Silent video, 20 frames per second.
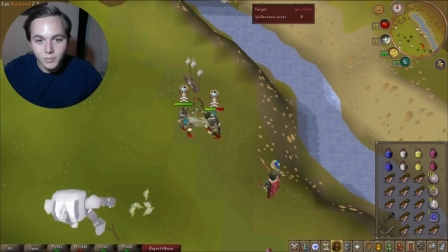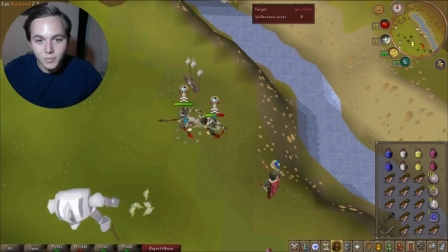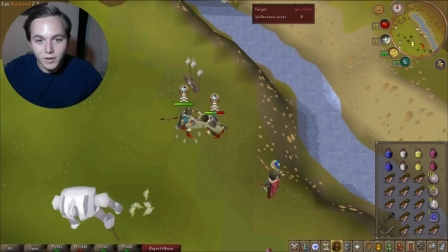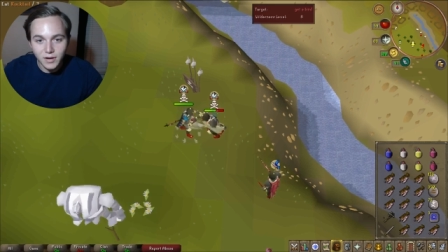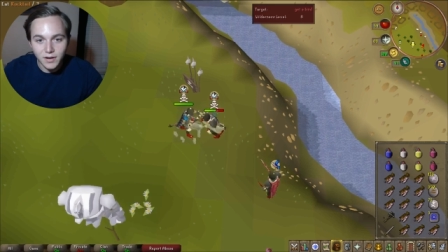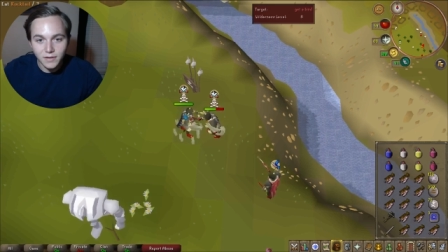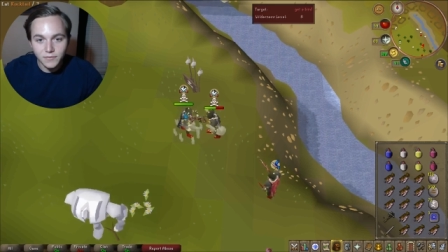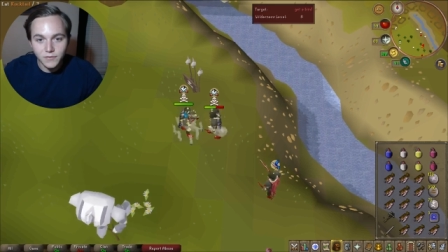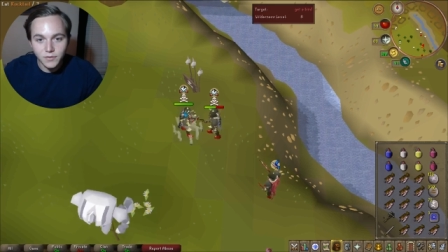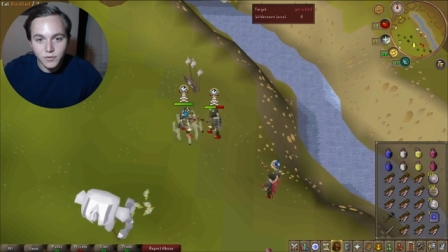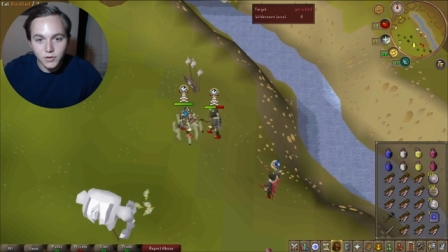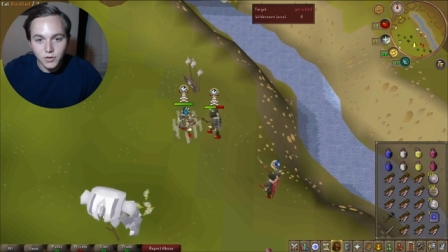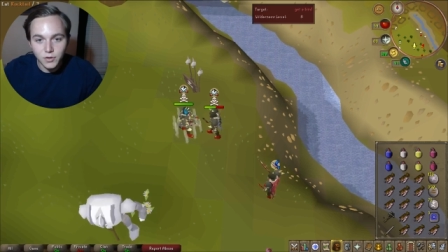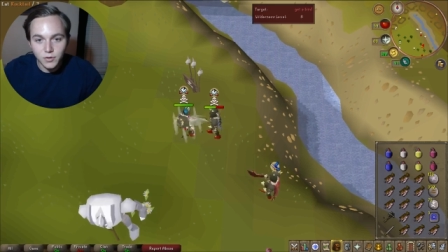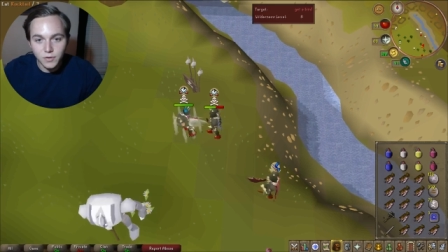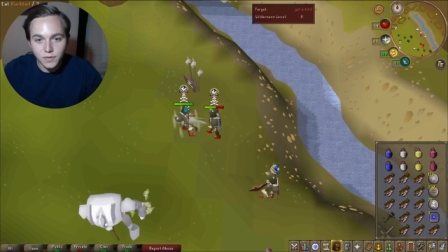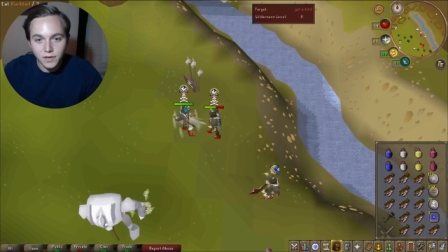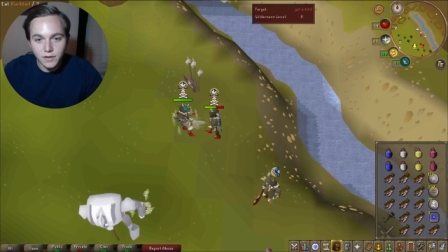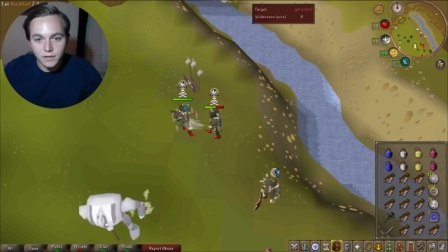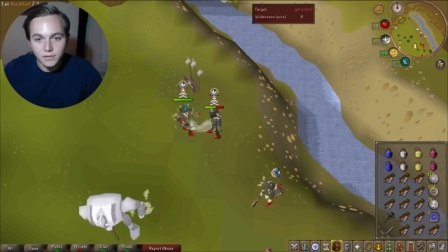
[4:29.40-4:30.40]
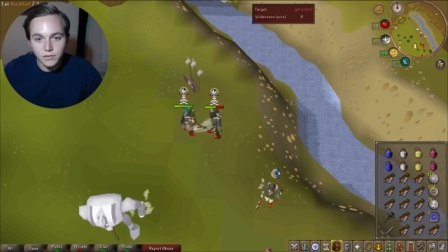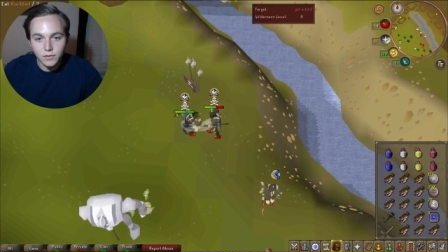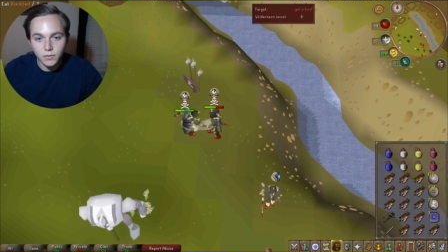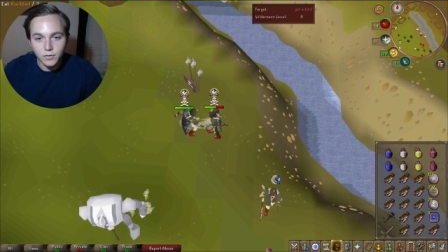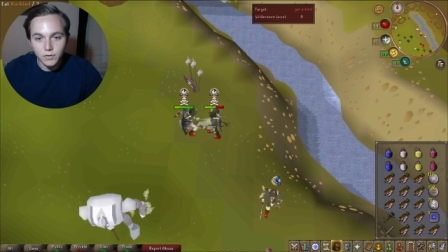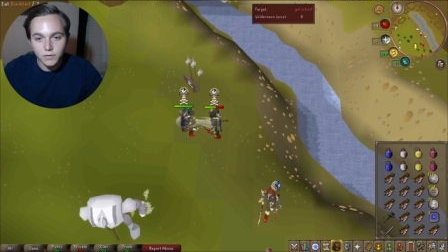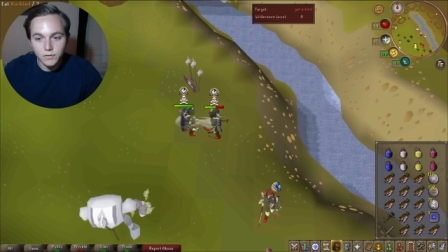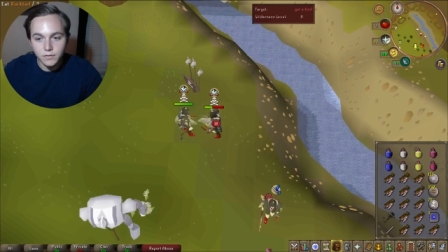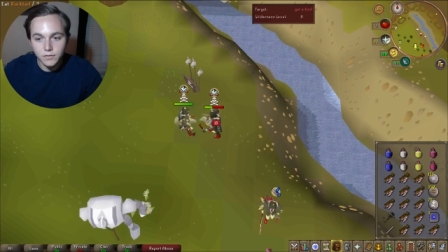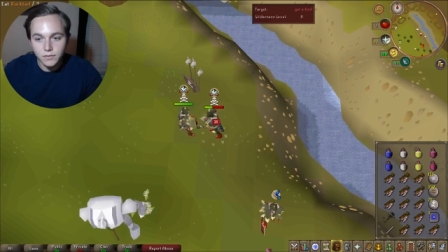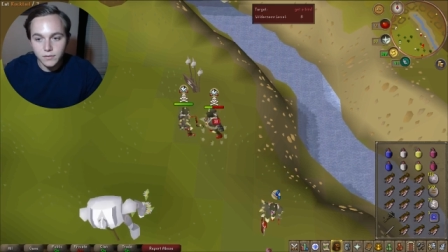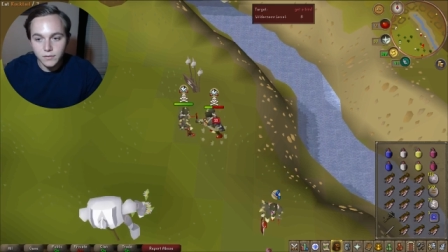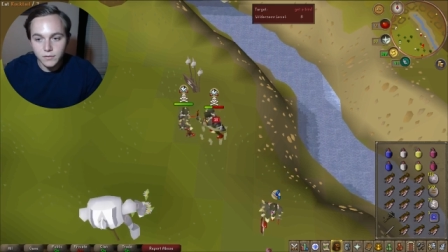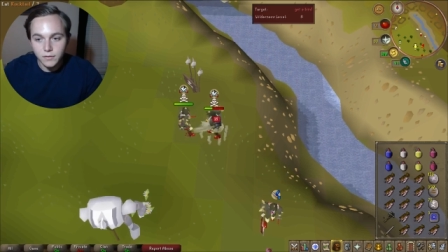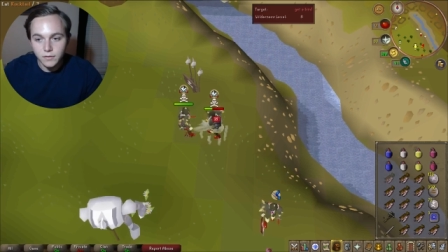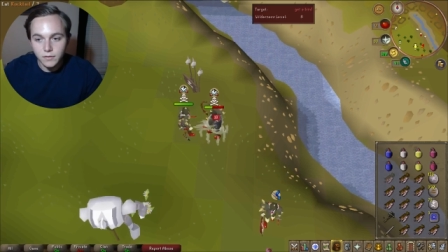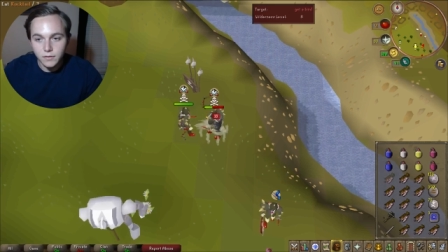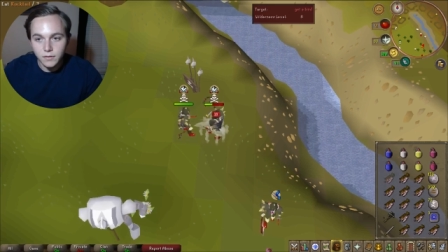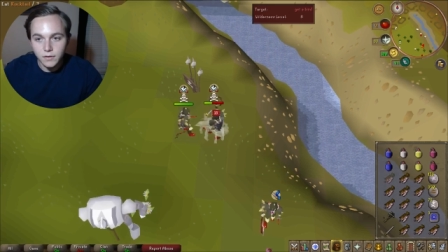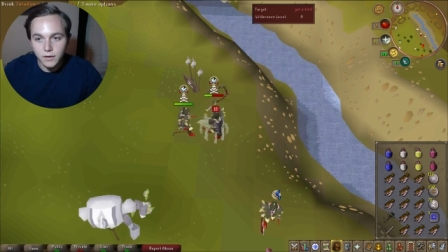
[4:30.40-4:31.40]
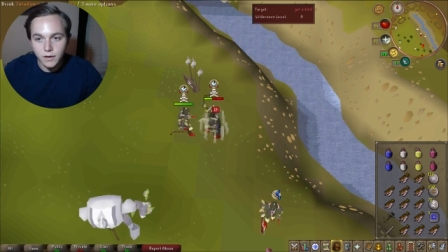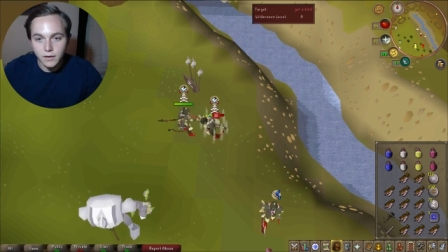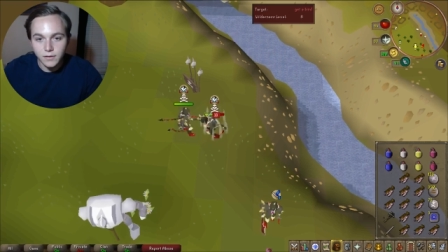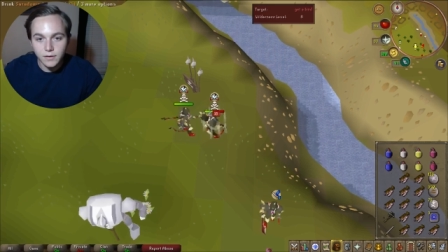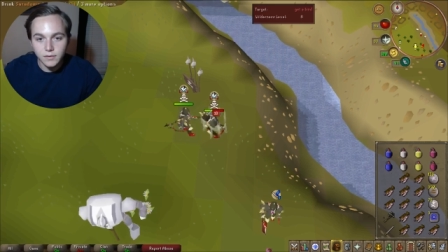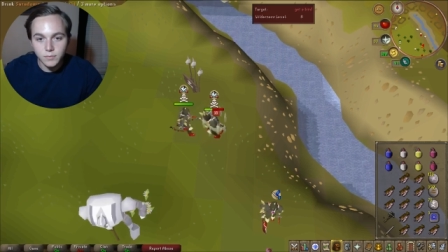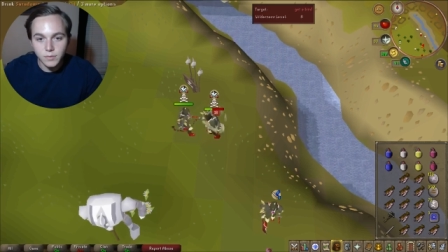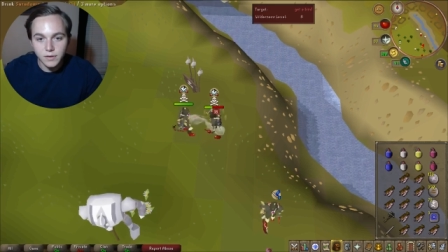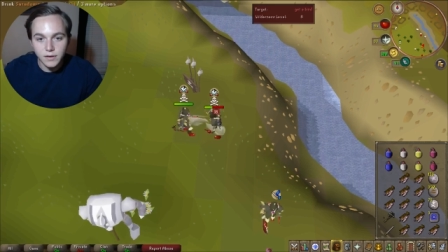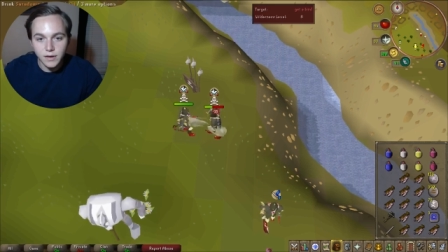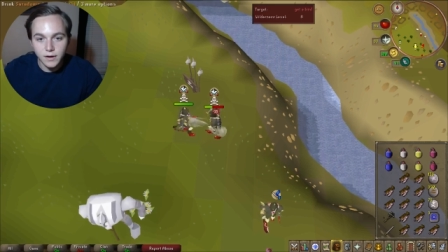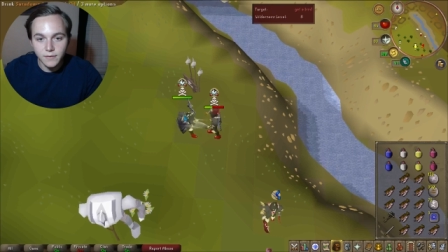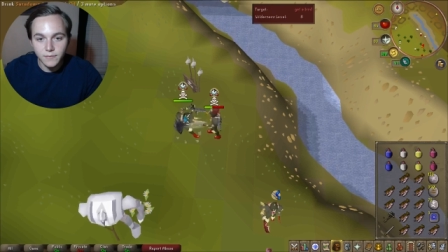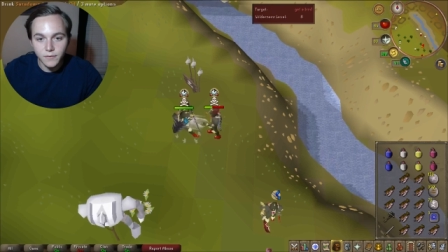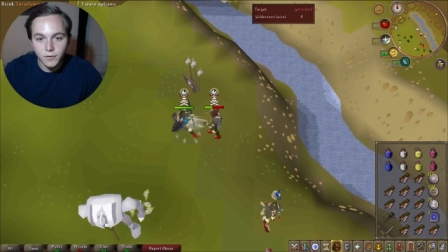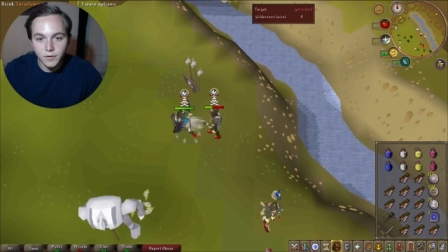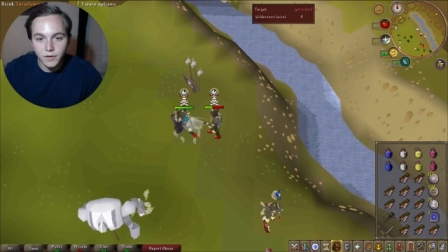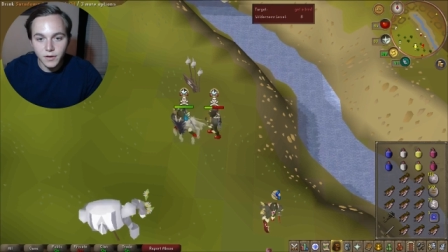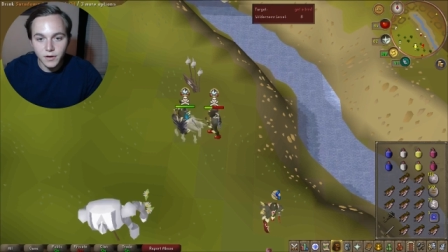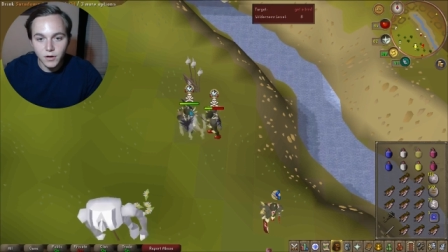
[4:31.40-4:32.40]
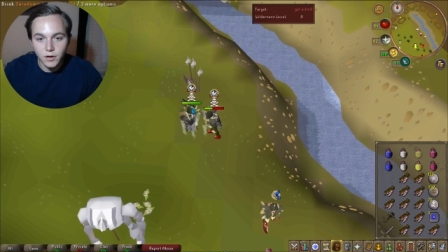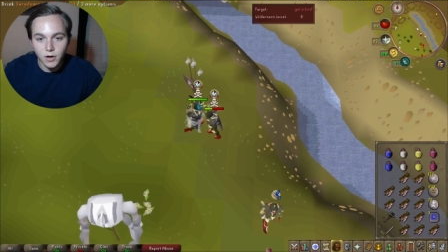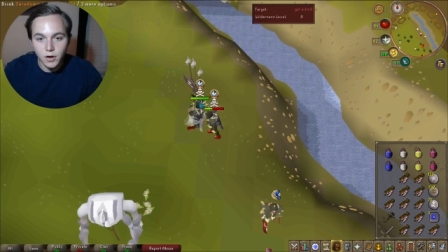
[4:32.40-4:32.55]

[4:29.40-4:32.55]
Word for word: But if you do, then it's yours. Okay, let's be careful here.